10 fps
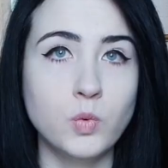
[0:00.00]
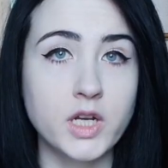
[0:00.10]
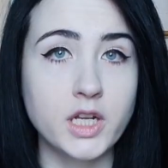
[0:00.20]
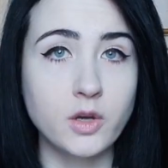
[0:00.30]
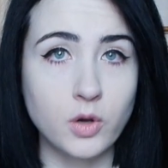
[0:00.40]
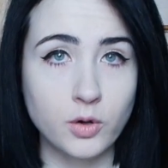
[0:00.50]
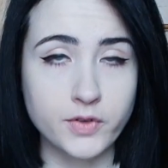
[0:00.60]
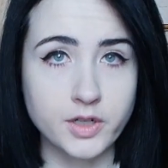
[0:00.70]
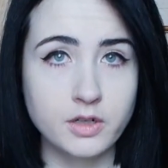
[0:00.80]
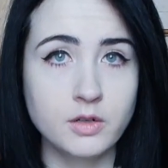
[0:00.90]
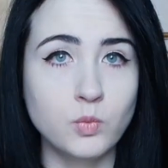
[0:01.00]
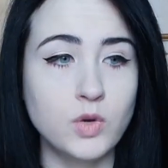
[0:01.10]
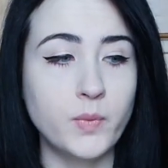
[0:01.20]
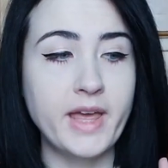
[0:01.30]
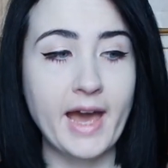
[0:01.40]
We're gonna go over
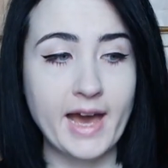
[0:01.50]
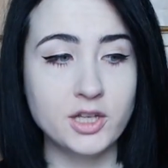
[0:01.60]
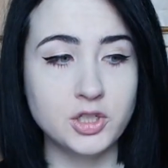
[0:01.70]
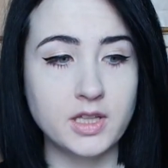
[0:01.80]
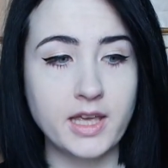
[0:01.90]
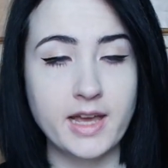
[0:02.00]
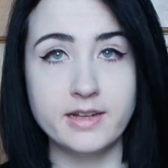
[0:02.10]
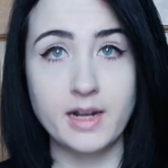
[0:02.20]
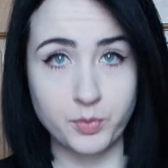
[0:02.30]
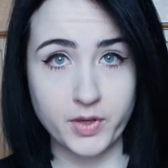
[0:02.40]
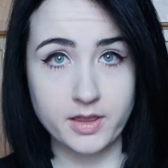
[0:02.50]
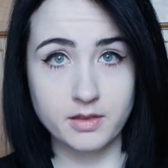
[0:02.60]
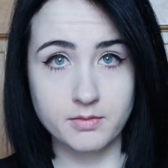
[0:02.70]
what we actually ended up with,